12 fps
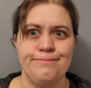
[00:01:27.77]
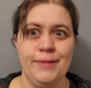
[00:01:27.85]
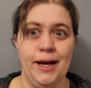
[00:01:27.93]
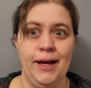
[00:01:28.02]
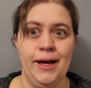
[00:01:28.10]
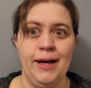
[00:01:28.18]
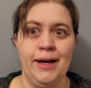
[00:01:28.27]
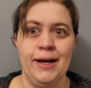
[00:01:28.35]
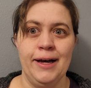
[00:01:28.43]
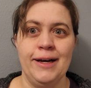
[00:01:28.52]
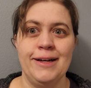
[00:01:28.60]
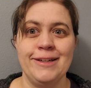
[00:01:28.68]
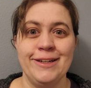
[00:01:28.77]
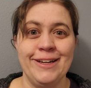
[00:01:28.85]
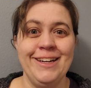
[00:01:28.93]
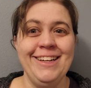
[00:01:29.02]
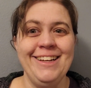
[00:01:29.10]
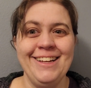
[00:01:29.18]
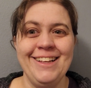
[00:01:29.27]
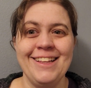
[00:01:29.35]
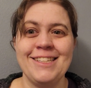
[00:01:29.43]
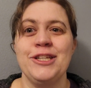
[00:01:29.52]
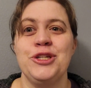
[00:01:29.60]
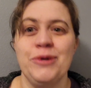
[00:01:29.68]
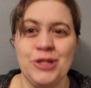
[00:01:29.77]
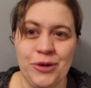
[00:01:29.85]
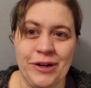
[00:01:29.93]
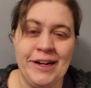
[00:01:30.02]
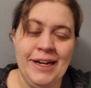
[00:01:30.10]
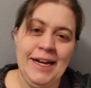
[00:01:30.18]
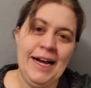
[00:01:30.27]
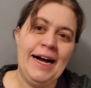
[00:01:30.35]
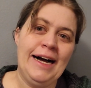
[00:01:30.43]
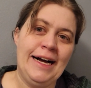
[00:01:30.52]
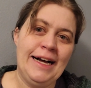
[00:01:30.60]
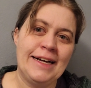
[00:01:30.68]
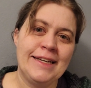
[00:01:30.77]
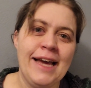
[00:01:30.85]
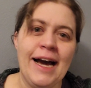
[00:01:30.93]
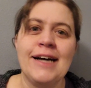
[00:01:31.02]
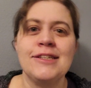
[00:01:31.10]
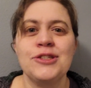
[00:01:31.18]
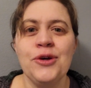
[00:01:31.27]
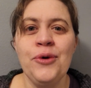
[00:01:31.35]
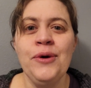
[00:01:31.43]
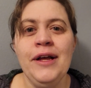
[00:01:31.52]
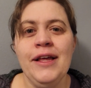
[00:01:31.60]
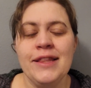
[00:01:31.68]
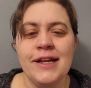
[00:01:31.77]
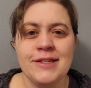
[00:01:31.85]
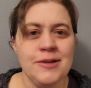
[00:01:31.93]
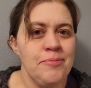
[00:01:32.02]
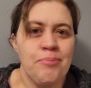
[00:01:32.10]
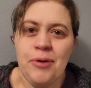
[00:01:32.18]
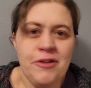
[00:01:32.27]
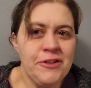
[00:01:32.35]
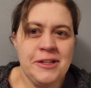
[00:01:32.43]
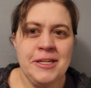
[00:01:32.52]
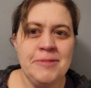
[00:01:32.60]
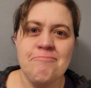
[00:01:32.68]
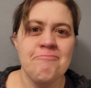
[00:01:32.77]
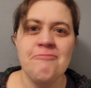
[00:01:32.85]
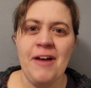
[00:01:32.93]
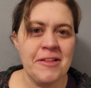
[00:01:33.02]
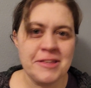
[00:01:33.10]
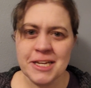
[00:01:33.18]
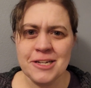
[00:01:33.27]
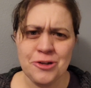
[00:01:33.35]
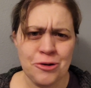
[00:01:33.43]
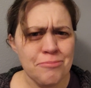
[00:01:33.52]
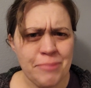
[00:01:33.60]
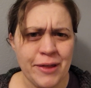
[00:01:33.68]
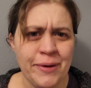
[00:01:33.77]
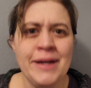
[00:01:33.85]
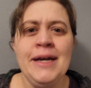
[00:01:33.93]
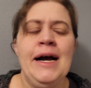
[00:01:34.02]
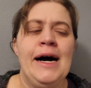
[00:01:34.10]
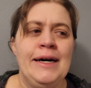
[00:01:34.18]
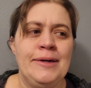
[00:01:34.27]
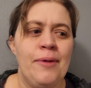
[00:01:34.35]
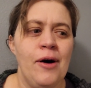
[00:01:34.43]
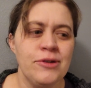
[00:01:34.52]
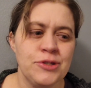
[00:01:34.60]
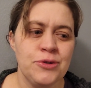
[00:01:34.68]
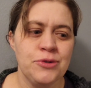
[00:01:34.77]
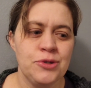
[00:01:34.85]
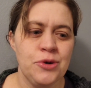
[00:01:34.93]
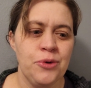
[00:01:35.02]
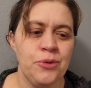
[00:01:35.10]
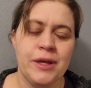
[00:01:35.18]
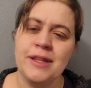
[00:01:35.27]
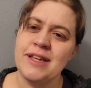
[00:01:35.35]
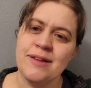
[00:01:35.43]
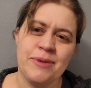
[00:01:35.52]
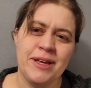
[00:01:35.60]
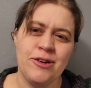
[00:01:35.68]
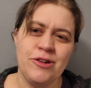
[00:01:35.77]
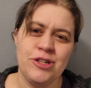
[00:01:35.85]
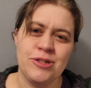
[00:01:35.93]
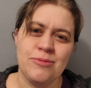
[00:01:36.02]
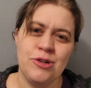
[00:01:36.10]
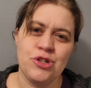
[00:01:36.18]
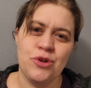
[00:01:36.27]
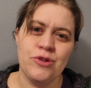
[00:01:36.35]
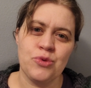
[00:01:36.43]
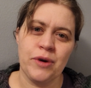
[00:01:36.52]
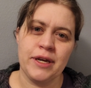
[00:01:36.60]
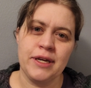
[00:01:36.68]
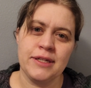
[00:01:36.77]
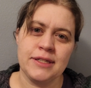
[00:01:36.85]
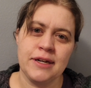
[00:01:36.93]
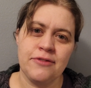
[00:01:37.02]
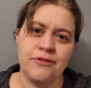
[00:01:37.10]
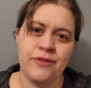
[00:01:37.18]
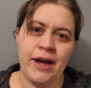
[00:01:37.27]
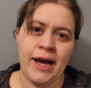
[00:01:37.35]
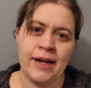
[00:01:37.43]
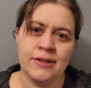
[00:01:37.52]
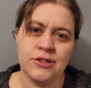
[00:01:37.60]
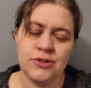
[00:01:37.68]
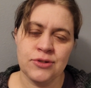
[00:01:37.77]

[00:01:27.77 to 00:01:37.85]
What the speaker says: yeah, let's get you a tutor. Yeah, so that's a perfectly valid thing to do, by the way. Also, so like that way your students working on stuff at